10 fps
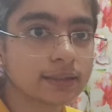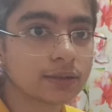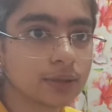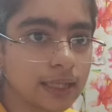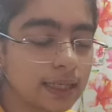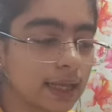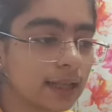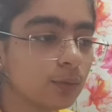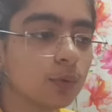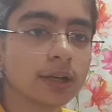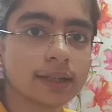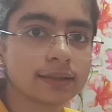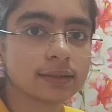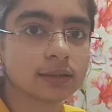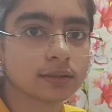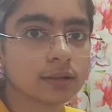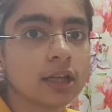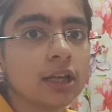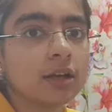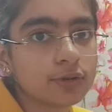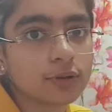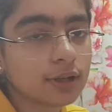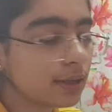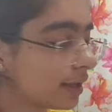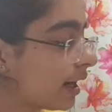the routine and what is the protocol,